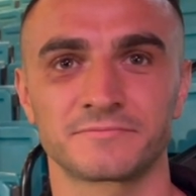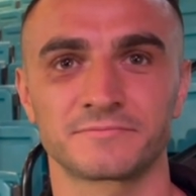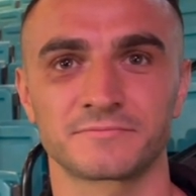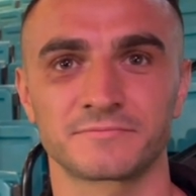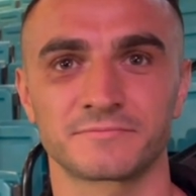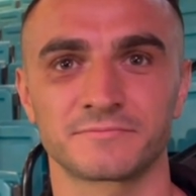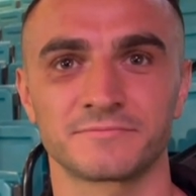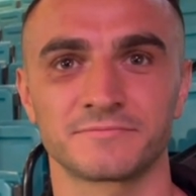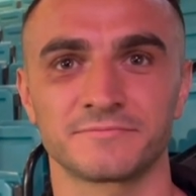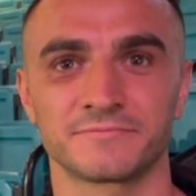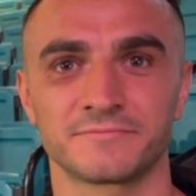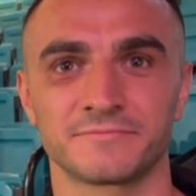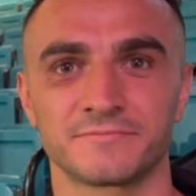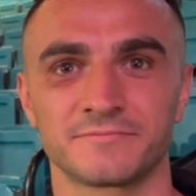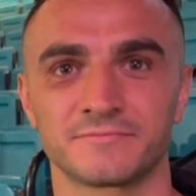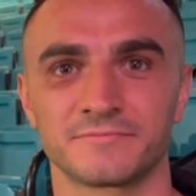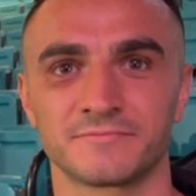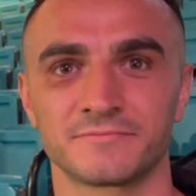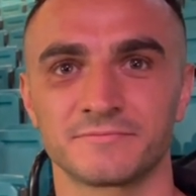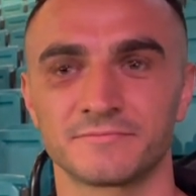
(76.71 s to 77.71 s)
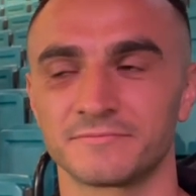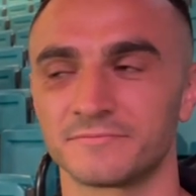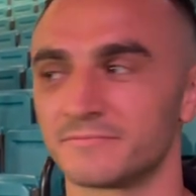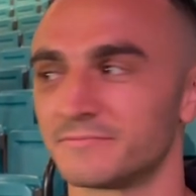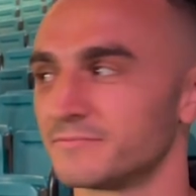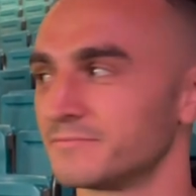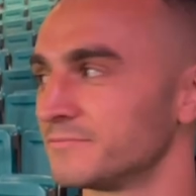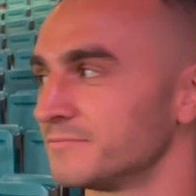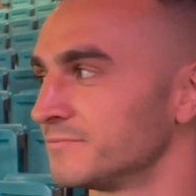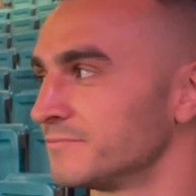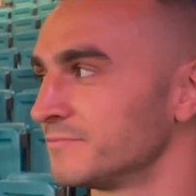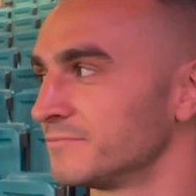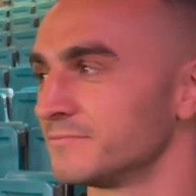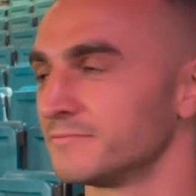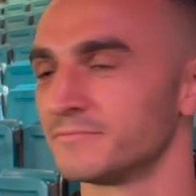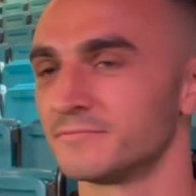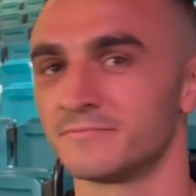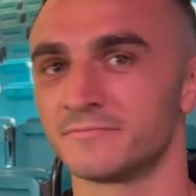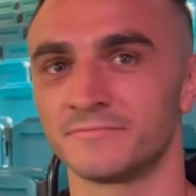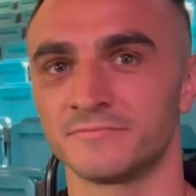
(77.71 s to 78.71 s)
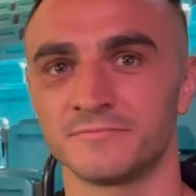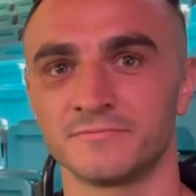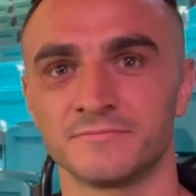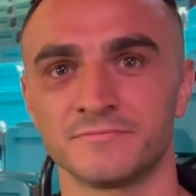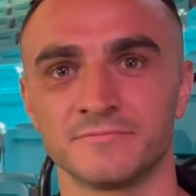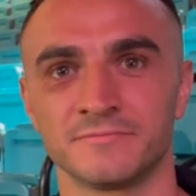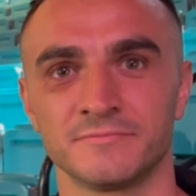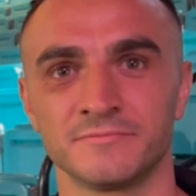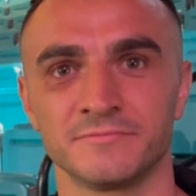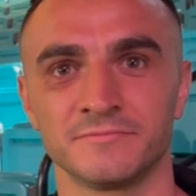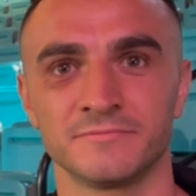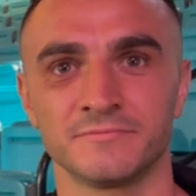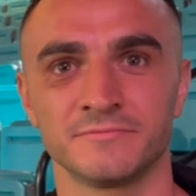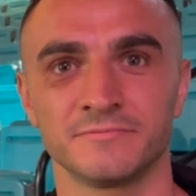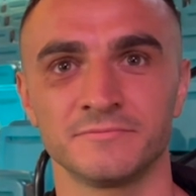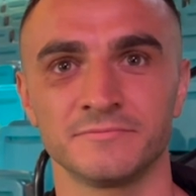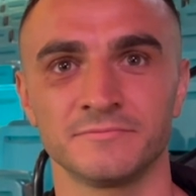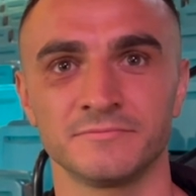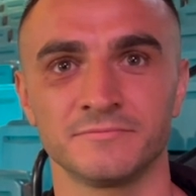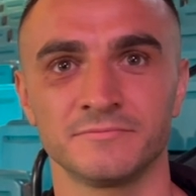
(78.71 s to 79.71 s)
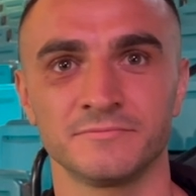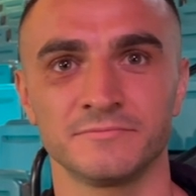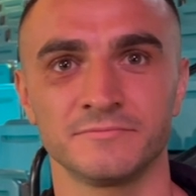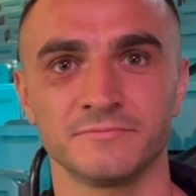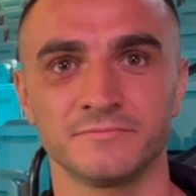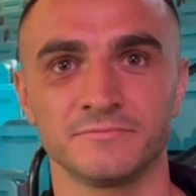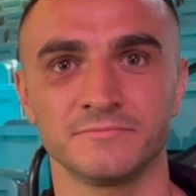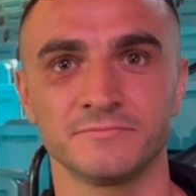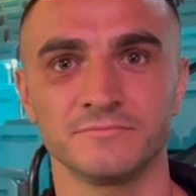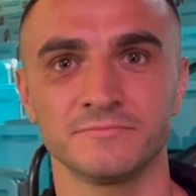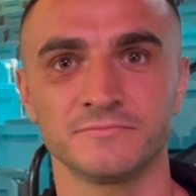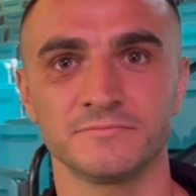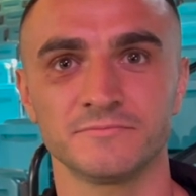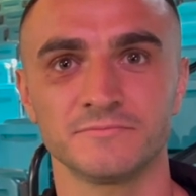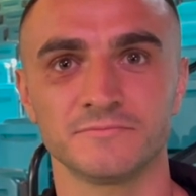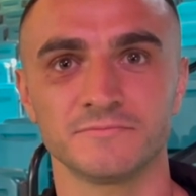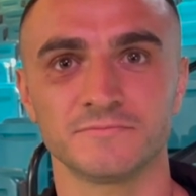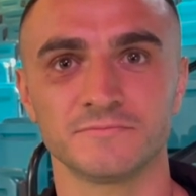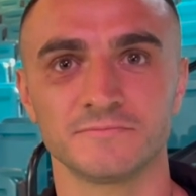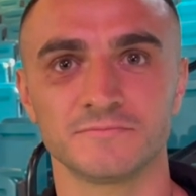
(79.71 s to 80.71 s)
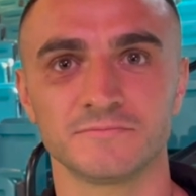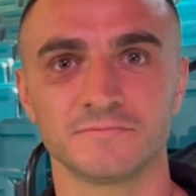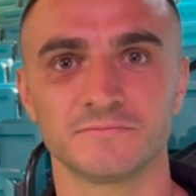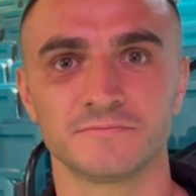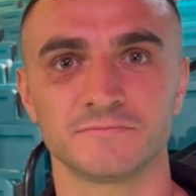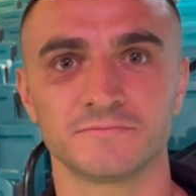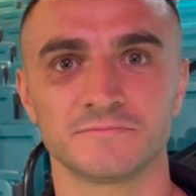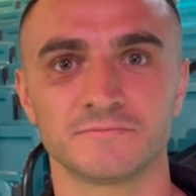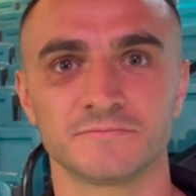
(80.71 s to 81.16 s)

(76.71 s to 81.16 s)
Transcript: [no speech]